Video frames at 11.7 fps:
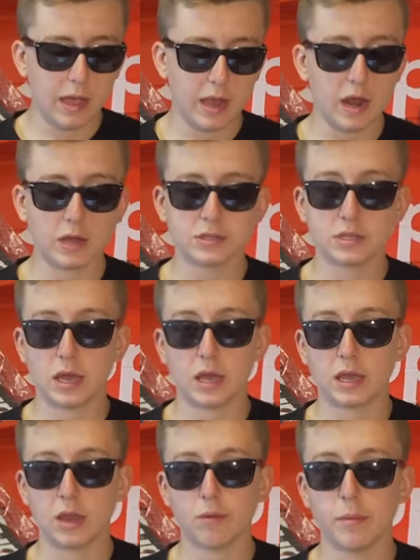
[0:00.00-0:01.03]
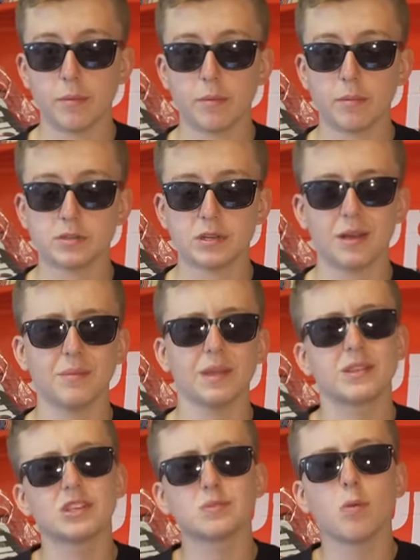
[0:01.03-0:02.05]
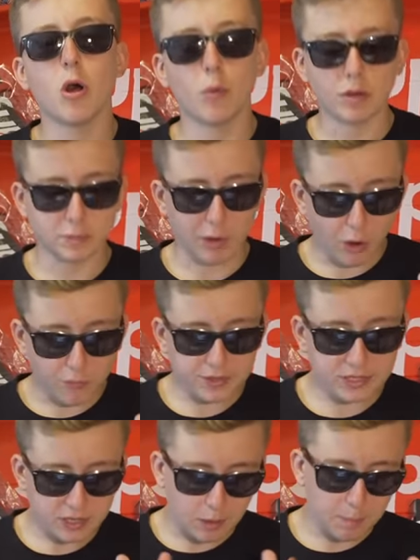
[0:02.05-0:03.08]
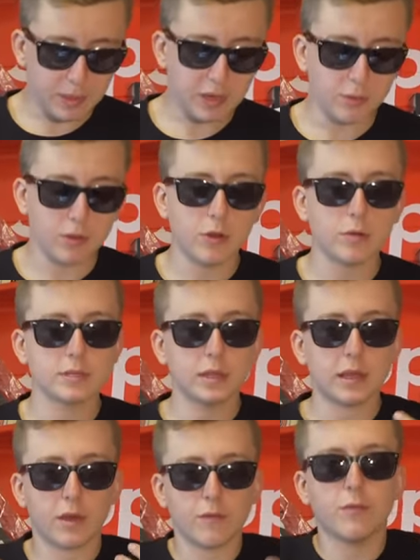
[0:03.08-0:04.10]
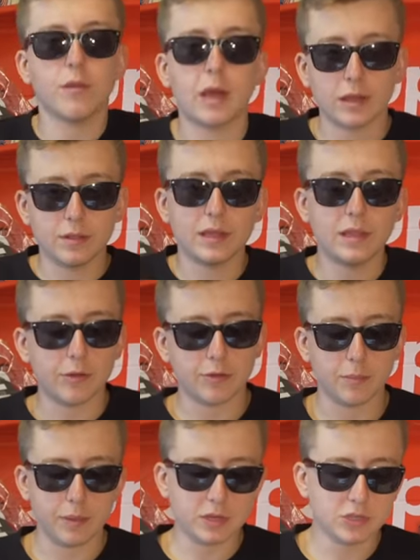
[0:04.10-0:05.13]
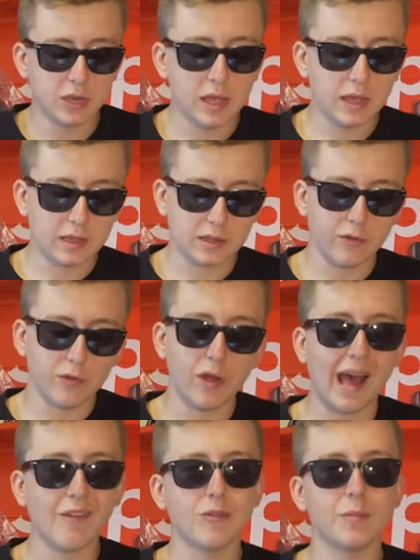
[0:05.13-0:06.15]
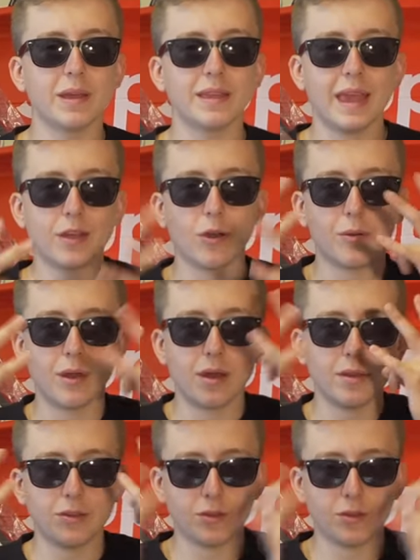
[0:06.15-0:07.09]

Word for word: And honestly, I can't remember much. Um, like the smaller ones, but I hope this is like a big one. You know what I'm saying? Like I, I could lay down at the beach, get the full Alphabet gang going on.